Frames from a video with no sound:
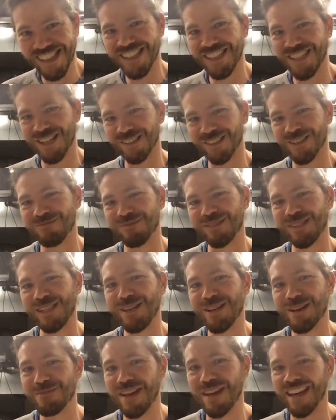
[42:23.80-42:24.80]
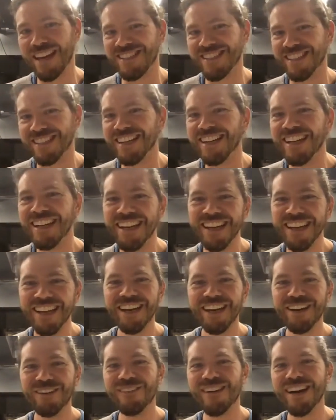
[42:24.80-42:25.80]
interim studio manager
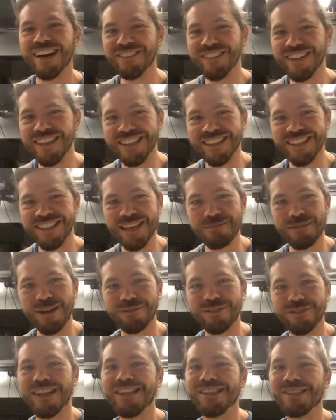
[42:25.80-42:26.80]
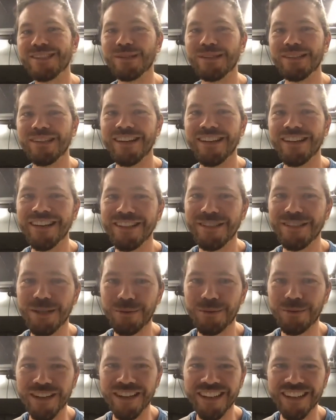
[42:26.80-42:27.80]
Well, we couldn't get my flights uh, to
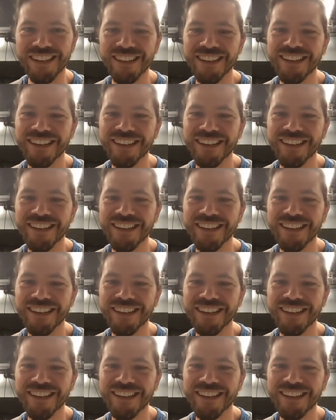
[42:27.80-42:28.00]
work.